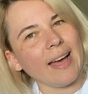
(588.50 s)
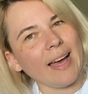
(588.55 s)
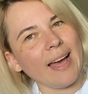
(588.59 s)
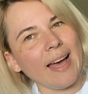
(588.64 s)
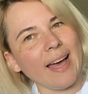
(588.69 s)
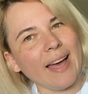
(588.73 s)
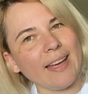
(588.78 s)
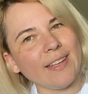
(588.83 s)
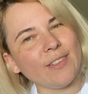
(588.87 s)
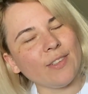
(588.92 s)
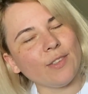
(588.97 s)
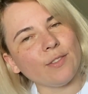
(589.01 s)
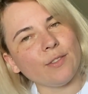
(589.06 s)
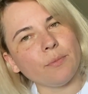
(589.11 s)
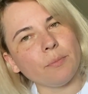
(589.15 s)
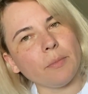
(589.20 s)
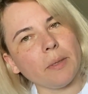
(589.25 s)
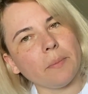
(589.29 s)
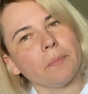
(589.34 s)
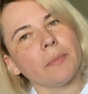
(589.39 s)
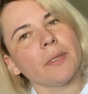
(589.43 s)
I don't
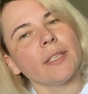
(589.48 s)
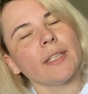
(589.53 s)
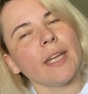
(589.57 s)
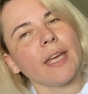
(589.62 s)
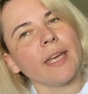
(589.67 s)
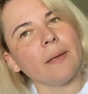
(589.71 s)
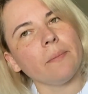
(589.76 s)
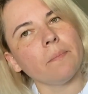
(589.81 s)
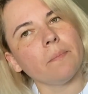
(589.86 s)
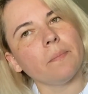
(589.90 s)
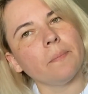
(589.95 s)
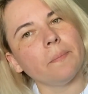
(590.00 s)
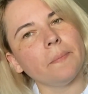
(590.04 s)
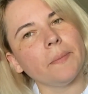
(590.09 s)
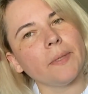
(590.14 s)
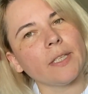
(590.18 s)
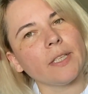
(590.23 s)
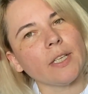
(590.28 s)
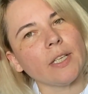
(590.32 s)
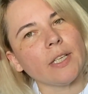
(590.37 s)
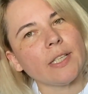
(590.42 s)
remember name,
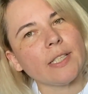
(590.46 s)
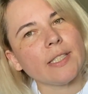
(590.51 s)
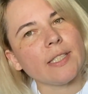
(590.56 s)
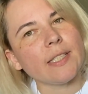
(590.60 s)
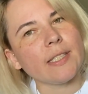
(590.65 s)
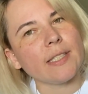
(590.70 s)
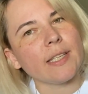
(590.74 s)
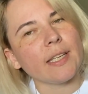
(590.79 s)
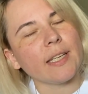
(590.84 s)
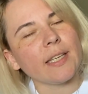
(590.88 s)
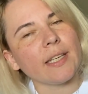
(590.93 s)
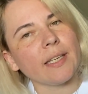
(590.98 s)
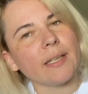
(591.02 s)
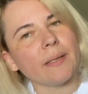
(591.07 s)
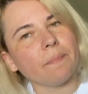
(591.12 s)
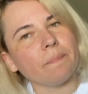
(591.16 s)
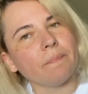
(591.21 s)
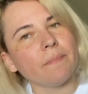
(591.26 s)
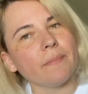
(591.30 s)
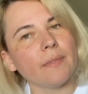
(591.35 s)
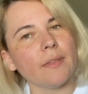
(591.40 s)
because
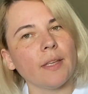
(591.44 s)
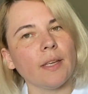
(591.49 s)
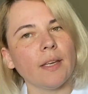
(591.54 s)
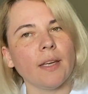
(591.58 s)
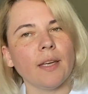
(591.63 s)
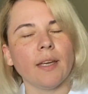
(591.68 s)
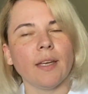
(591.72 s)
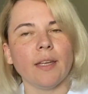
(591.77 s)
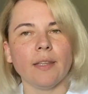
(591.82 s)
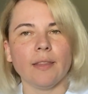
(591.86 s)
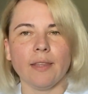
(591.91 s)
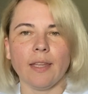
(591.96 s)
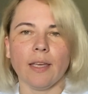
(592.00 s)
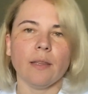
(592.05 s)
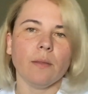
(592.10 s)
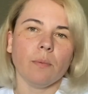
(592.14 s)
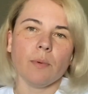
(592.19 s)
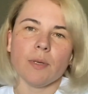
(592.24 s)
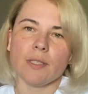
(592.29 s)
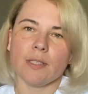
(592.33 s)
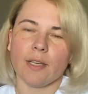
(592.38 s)

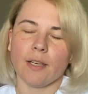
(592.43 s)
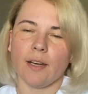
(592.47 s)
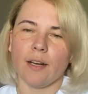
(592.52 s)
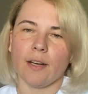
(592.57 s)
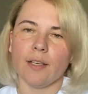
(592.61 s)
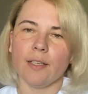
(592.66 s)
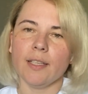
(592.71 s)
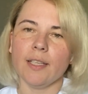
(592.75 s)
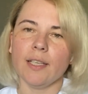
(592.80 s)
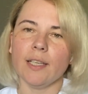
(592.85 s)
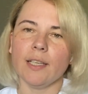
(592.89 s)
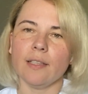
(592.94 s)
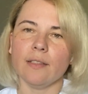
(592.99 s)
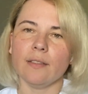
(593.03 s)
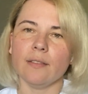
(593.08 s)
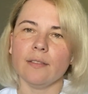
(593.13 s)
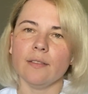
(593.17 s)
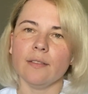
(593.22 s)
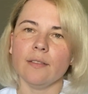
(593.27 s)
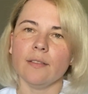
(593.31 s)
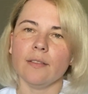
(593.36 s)
that was a
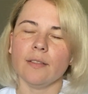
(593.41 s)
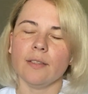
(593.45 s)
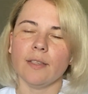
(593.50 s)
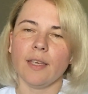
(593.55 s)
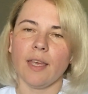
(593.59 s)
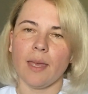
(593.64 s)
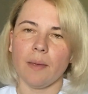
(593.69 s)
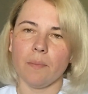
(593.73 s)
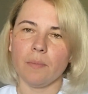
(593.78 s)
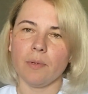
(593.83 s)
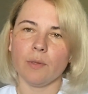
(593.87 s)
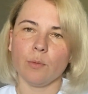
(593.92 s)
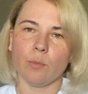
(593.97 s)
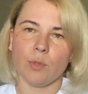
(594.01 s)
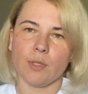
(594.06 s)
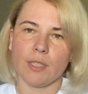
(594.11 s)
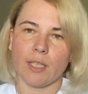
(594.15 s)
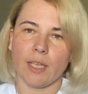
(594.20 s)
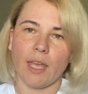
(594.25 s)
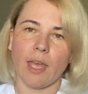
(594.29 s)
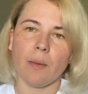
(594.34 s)
cardigan cable
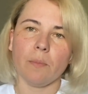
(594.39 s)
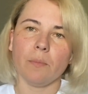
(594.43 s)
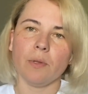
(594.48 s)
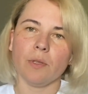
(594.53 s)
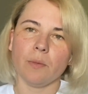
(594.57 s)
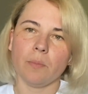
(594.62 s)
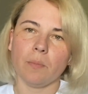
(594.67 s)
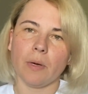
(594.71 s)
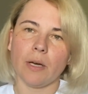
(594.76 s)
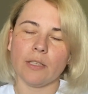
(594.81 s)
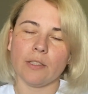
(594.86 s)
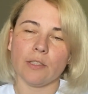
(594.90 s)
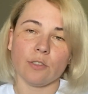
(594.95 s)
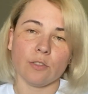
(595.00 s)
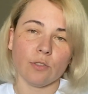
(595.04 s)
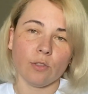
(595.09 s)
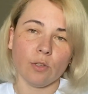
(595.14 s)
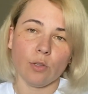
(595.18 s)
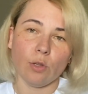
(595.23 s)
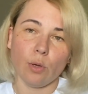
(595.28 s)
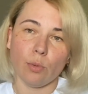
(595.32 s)
with a cabled
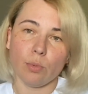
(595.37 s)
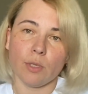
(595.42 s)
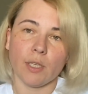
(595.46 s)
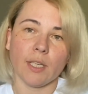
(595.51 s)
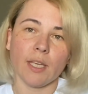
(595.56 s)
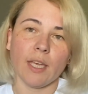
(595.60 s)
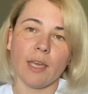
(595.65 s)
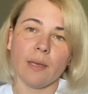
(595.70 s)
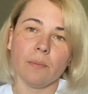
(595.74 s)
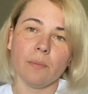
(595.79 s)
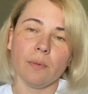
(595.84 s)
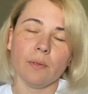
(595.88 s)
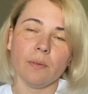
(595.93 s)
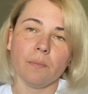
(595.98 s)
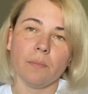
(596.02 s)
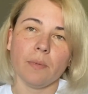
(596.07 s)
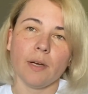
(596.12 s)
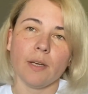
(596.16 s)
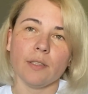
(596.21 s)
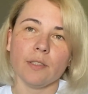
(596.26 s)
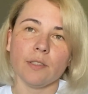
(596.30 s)
pattern, all over a cable
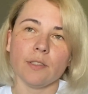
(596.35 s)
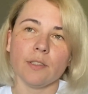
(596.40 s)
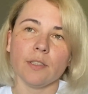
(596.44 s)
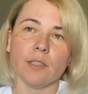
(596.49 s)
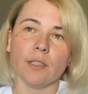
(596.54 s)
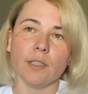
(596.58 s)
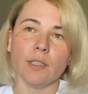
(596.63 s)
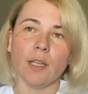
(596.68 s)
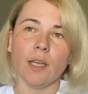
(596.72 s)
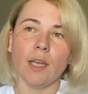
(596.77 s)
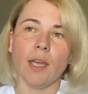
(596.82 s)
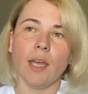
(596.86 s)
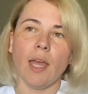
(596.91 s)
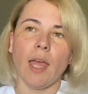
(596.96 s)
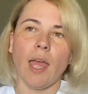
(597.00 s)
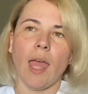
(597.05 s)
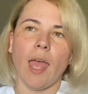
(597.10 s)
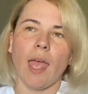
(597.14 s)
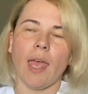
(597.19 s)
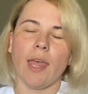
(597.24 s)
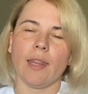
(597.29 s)
pattern,
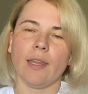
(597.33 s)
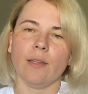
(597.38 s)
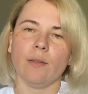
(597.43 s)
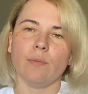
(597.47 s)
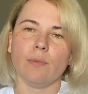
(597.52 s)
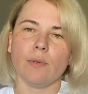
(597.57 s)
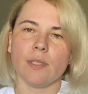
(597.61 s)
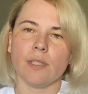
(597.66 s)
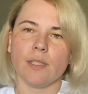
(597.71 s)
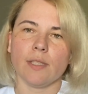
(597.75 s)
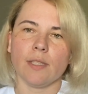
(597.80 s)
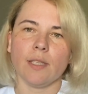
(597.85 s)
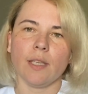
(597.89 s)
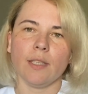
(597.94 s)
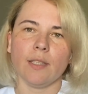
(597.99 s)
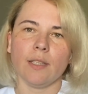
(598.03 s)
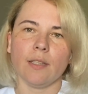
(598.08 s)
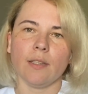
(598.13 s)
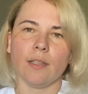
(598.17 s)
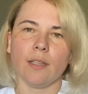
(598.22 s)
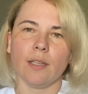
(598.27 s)
and it was
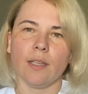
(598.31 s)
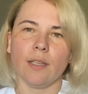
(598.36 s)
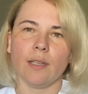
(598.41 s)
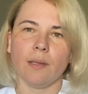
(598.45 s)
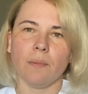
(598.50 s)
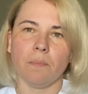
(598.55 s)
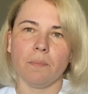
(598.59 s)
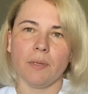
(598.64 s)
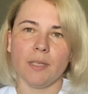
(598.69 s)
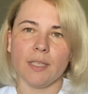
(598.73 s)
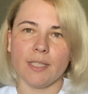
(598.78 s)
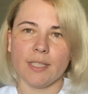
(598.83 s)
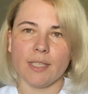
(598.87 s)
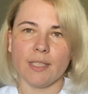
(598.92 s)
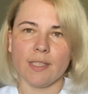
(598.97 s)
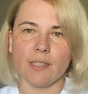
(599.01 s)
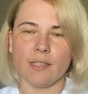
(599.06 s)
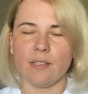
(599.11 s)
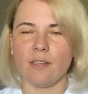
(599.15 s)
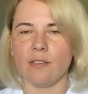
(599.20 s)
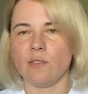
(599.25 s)
knitted in
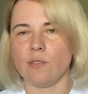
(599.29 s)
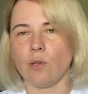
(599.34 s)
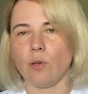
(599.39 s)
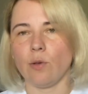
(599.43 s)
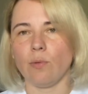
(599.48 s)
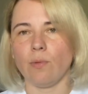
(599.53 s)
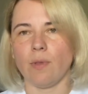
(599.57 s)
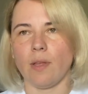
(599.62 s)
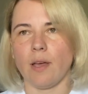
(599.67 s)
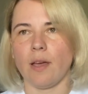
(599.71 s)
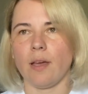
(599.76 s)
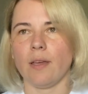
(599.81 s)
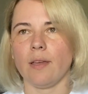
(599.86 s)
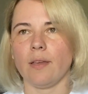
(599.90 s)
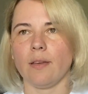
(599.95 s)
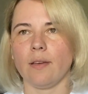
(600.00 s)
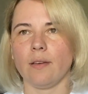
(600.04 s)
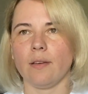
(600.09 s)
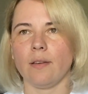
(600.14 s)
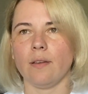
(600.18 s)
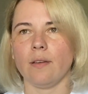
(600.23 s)
pieces, so
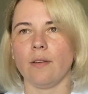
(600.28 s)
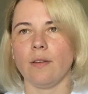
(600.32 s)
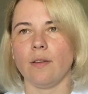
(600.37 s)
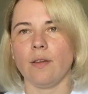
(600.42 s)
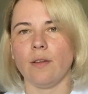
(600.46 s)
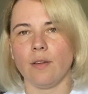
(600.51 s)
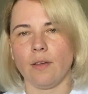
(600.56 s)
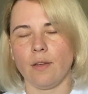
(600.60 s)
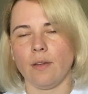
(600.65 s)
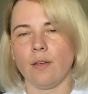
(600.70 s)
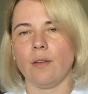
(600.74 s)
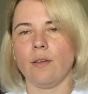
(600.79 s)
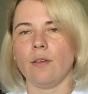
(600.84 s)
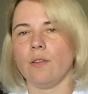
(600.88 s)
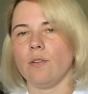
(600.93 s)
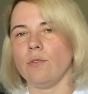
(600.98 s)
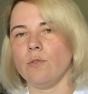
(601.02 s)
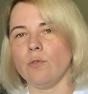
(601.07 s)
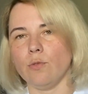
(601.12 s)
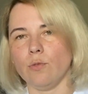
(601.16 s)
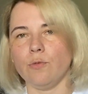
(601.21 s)
like
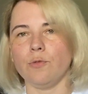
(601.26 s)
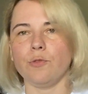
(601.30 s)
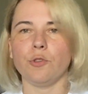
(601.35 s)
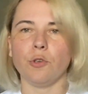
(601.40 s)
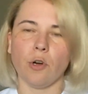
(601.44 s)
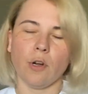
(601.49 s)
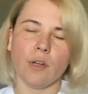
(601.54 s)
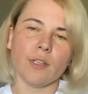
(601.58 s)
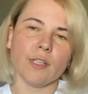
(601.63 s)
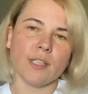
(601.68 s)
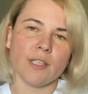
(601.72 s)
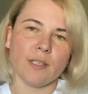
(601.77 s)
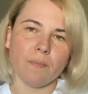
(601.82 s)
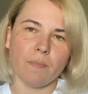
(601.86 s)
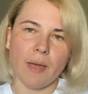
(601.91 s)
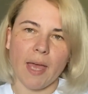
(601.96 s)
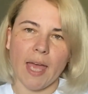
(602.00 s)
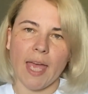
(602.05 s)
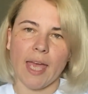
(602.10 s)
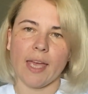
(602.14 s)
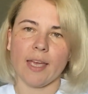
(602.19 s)
2 fronts,
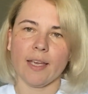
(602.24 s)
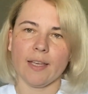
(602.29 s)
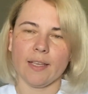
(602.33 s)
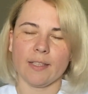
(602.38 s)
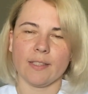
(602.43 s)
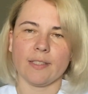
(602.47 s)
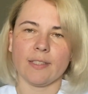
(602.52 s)
back and